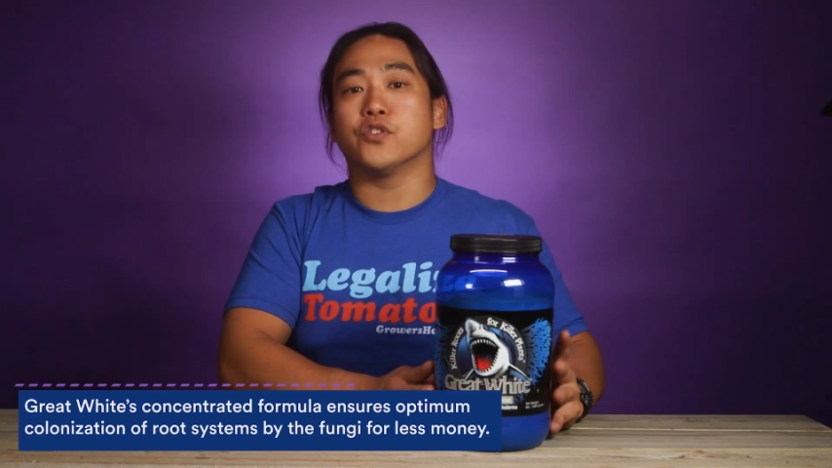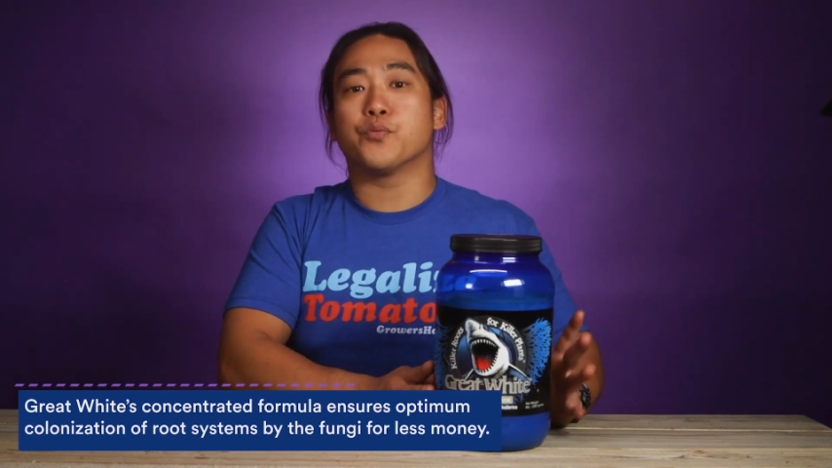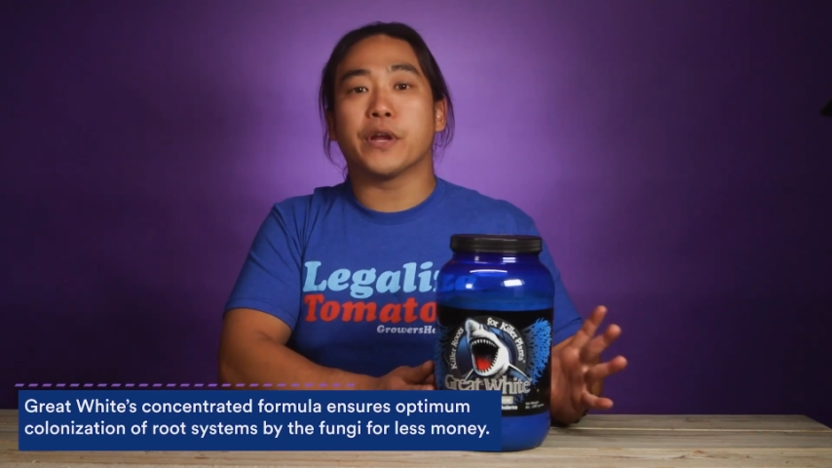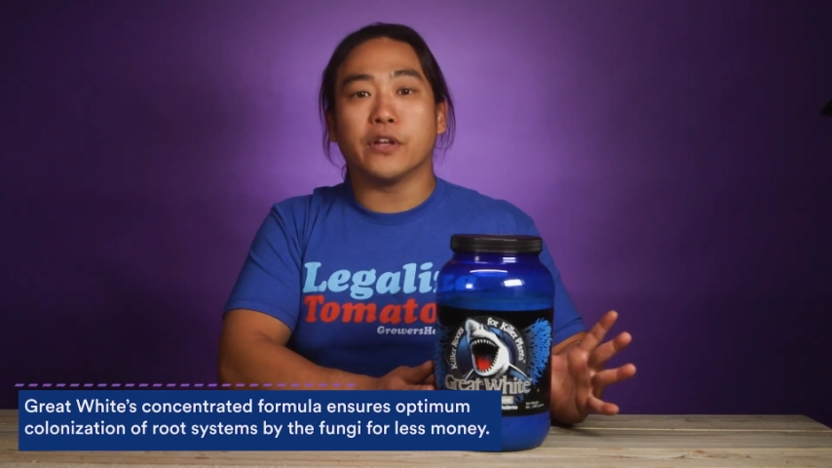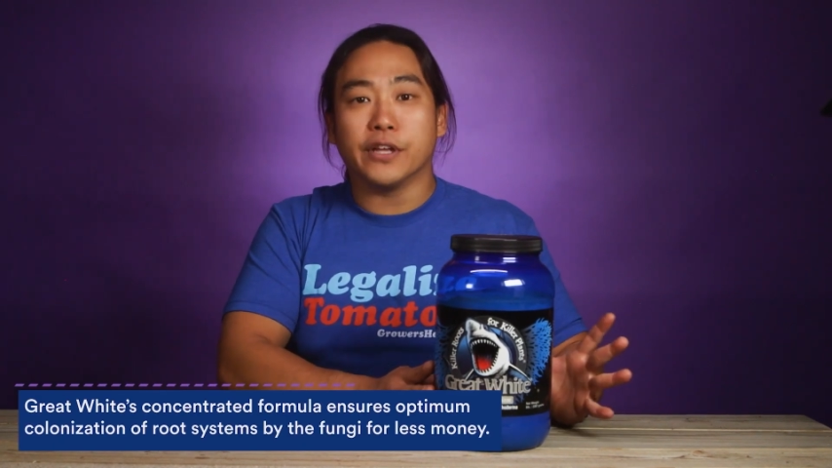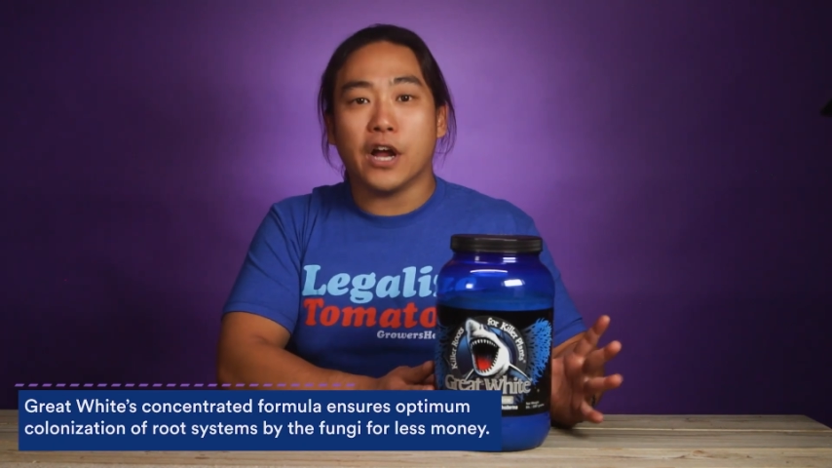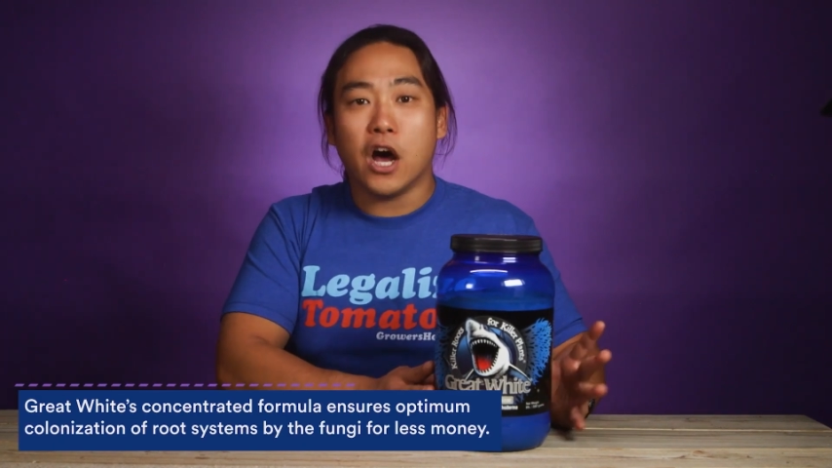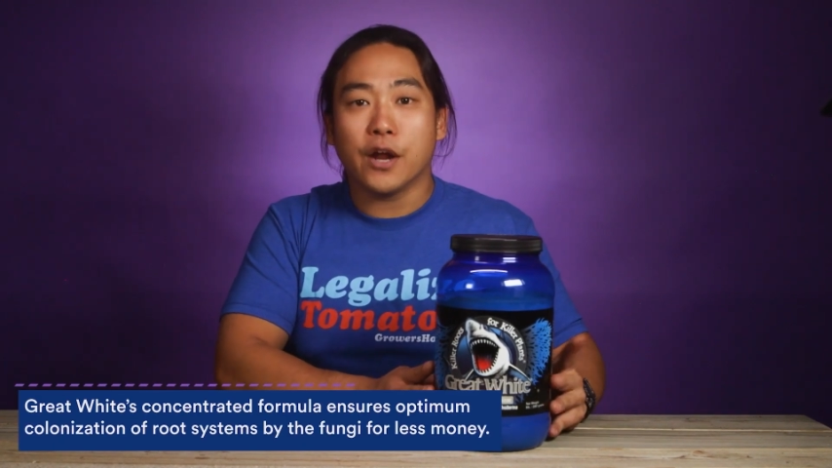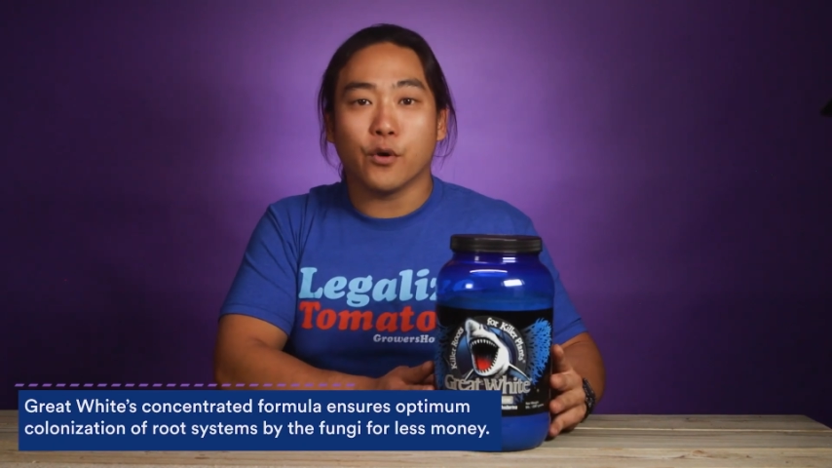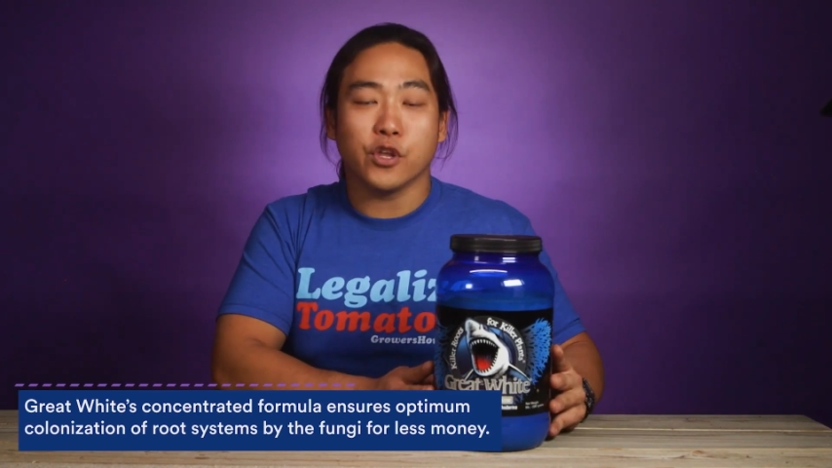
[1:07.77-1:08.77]
sprinkle it
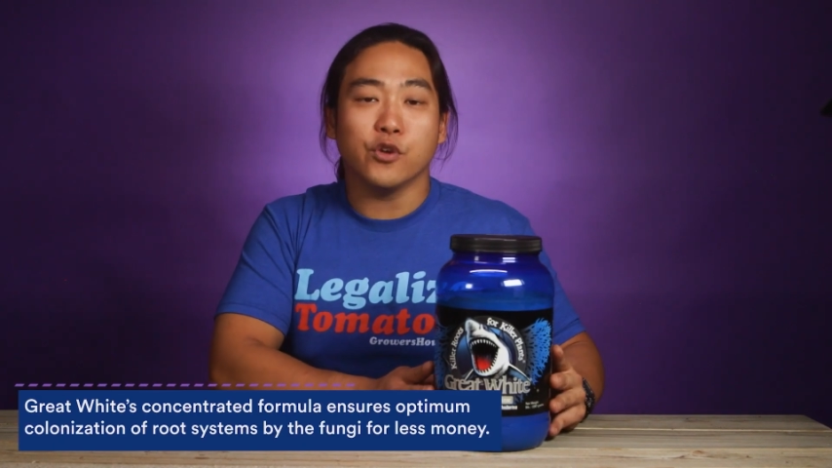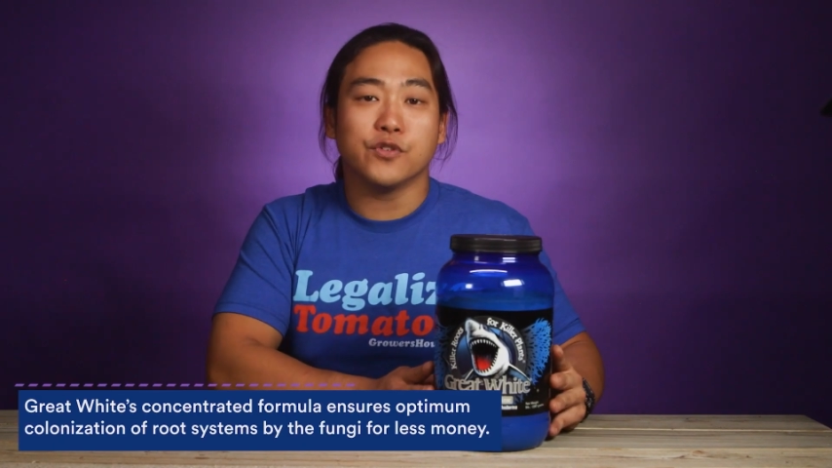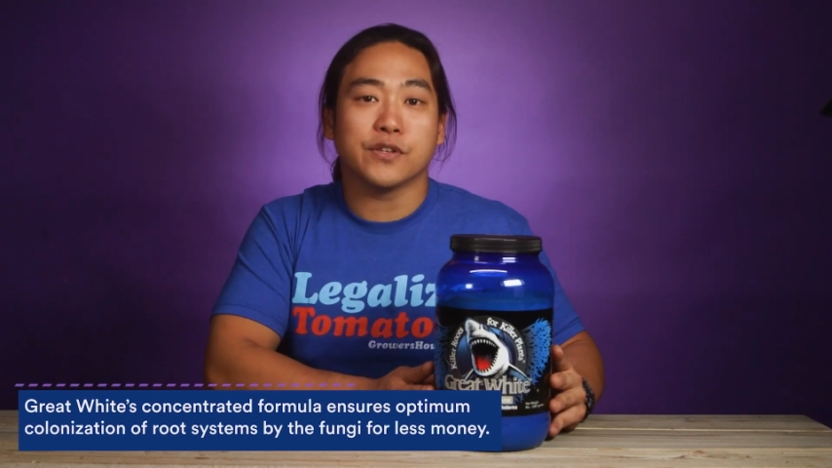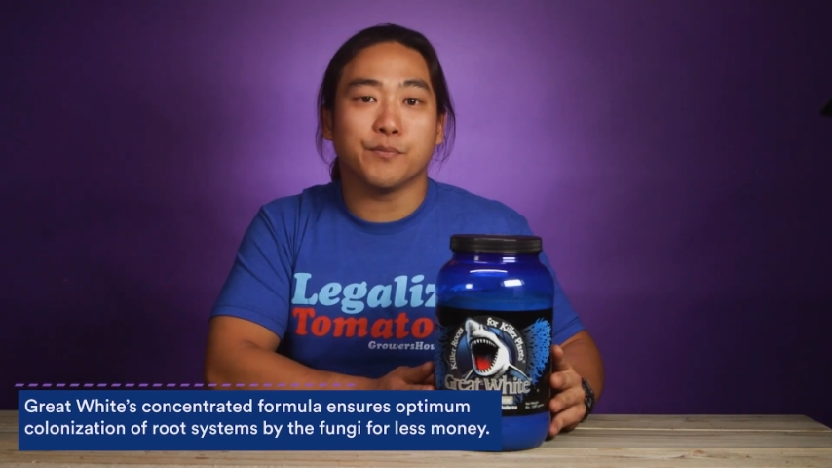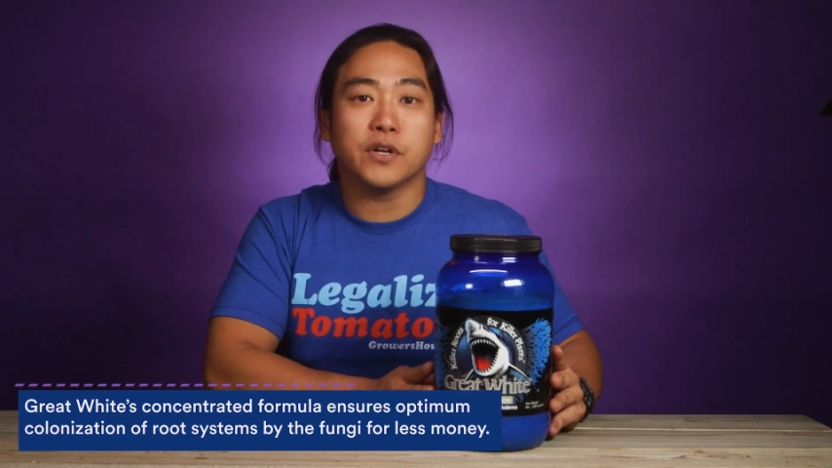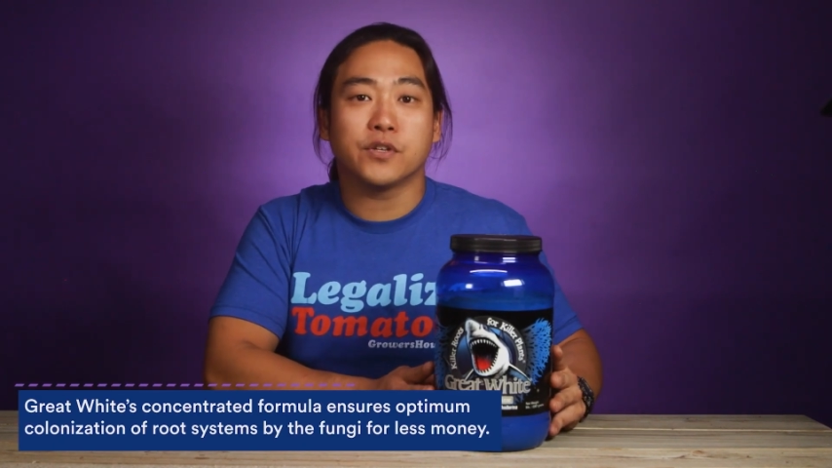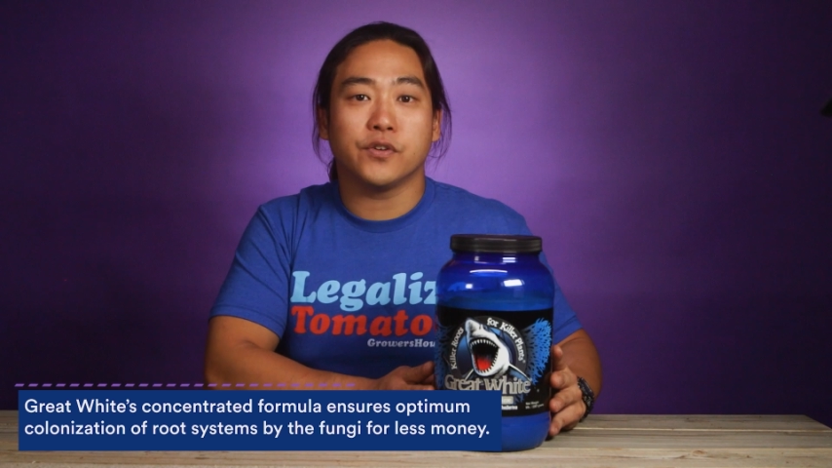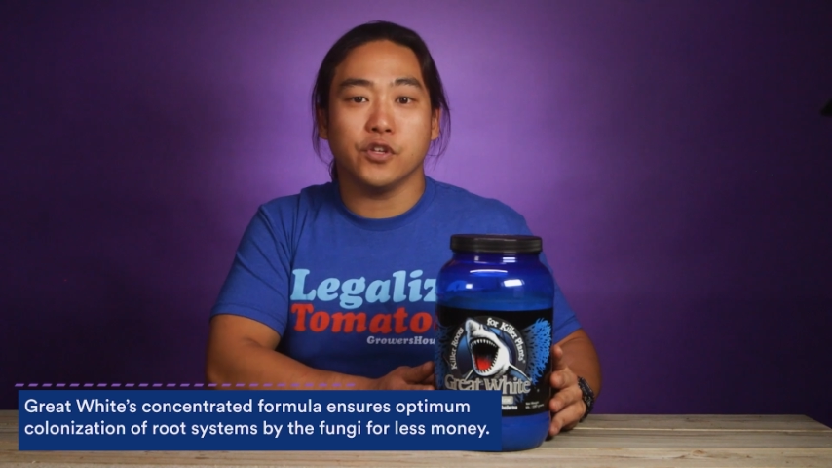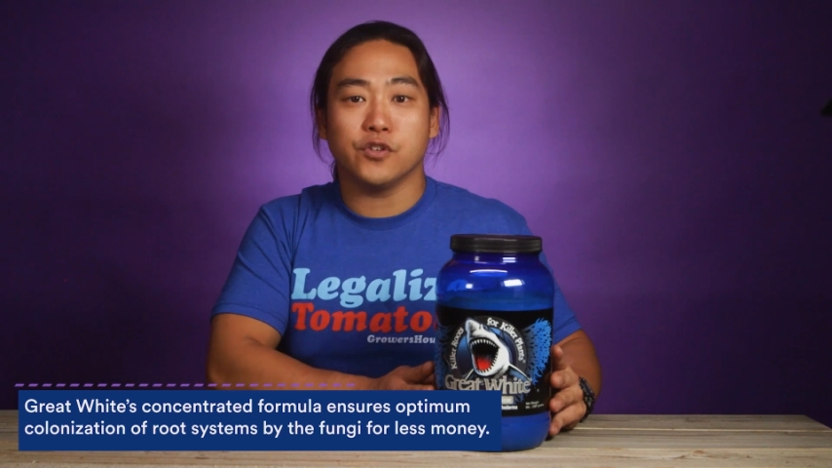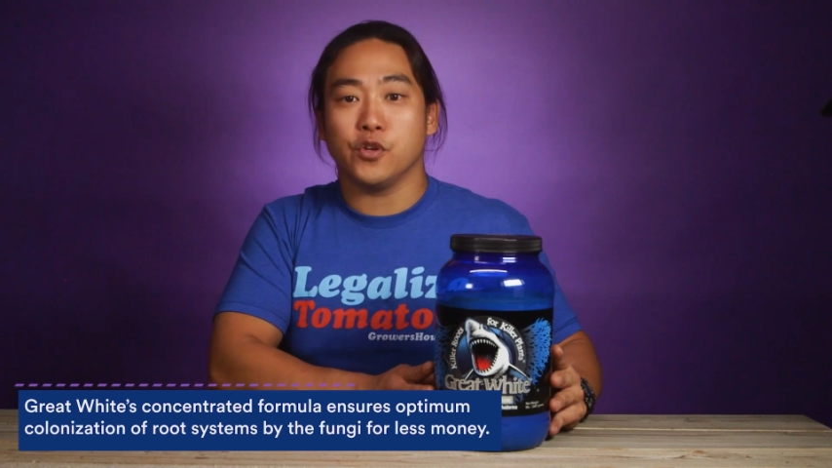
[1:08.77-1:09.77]
on or use as much as